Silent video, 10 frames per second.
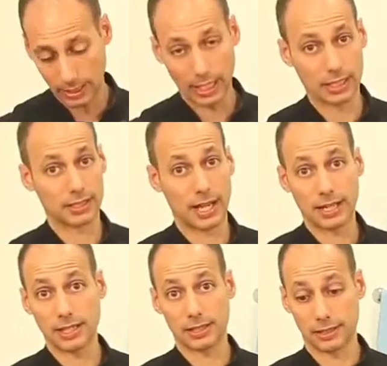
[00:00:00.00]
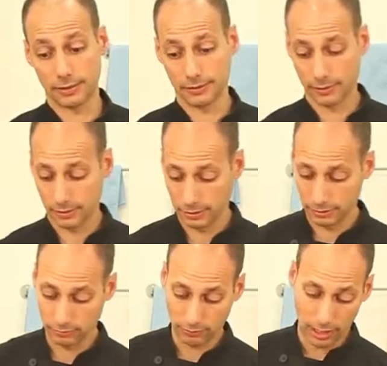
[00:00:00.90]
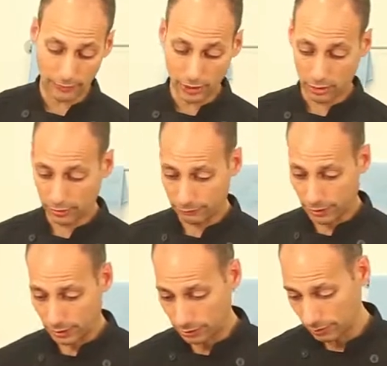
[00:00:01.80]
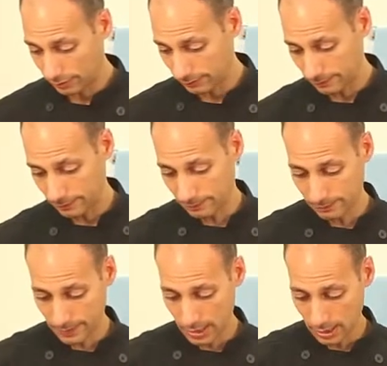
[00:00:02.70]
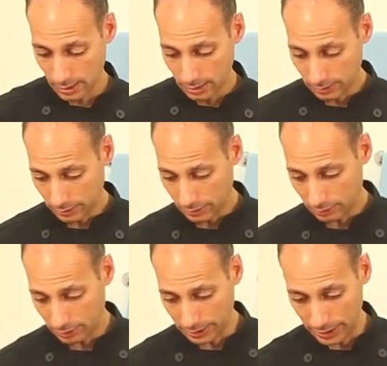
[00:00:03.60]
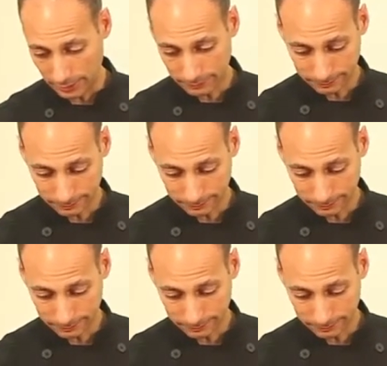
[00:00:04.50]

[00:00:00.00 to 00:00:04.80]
And it's that easy. Ravioli finished. Let's do it again.